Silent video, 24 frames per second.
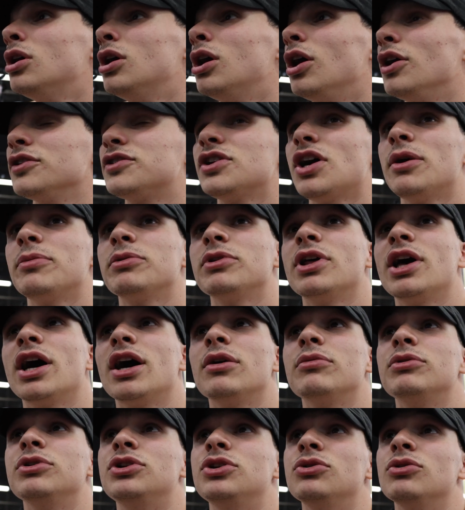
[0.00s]
On top of that,
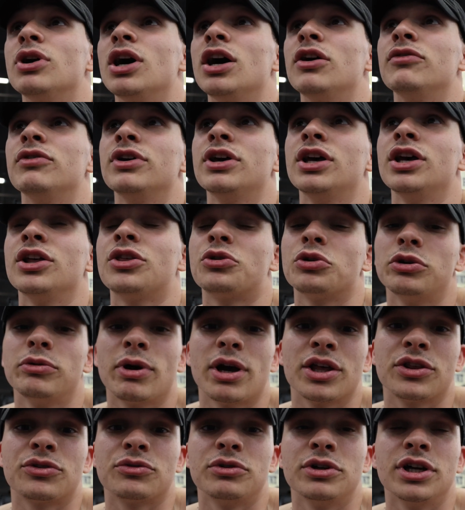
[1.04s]
we do have a
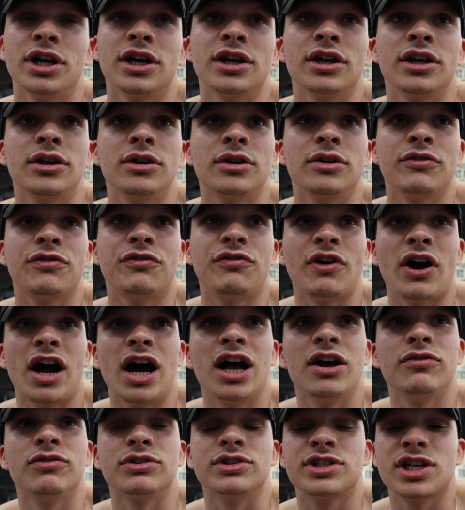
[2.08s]
3x3 at
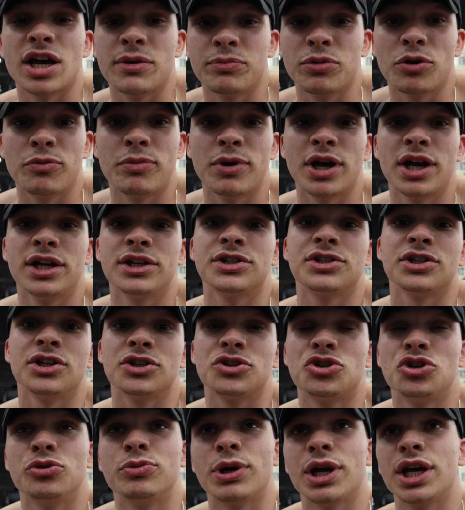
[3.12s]
5 on tempo bench and a
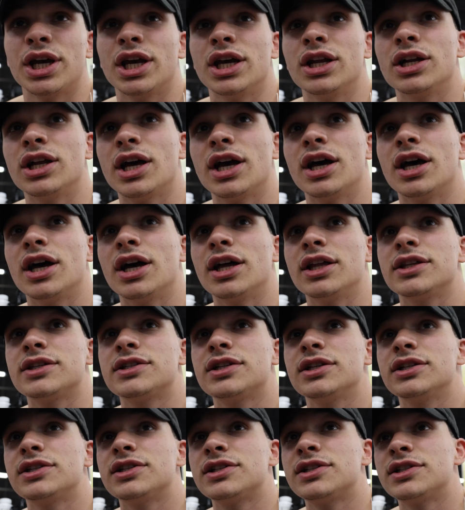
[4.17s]
2x8 at
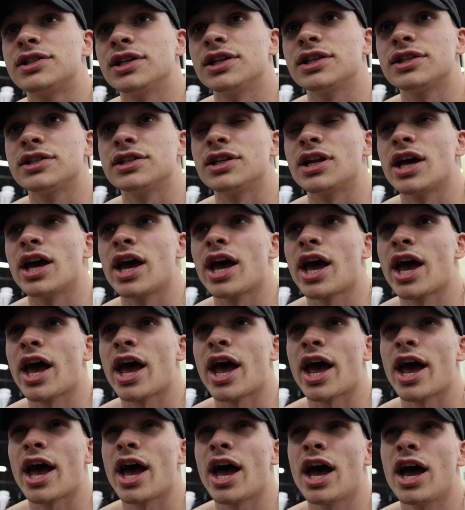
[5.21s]
6.5,
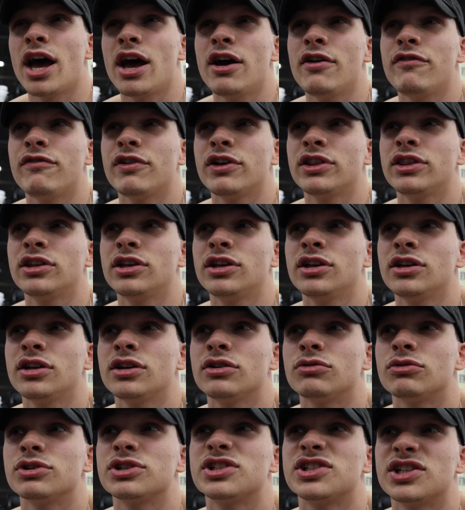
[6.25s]
I think,
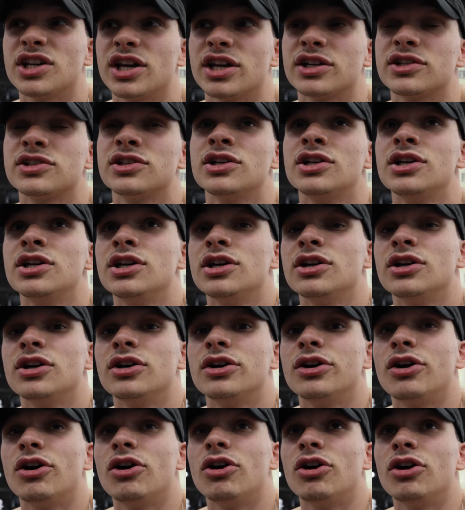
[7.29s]
or 6
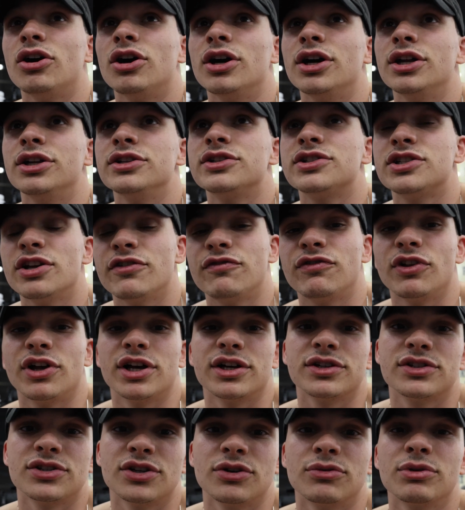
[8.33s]
on stiff
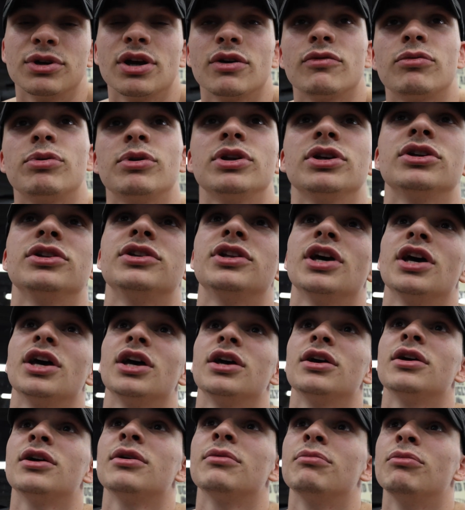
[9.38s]
legs. So we have a pretty good
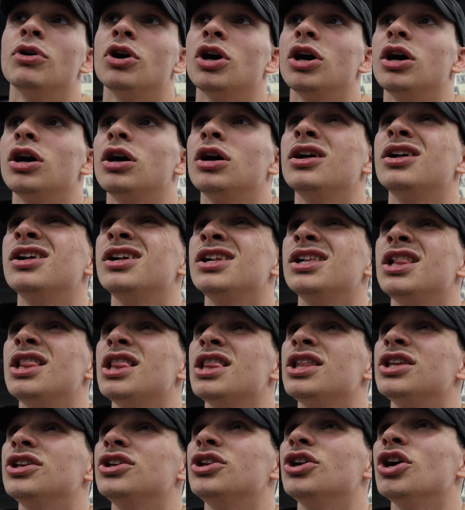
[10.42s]
day, but
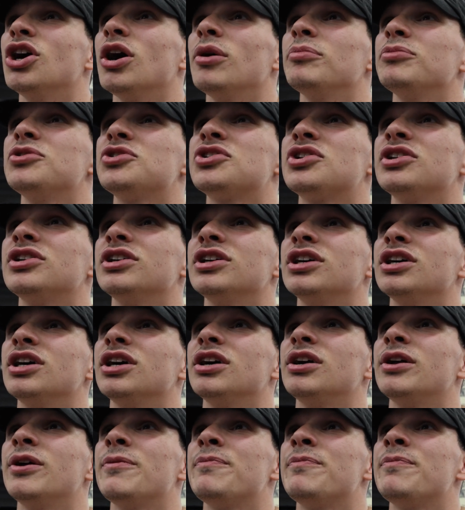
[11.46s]
you know, I'm gonna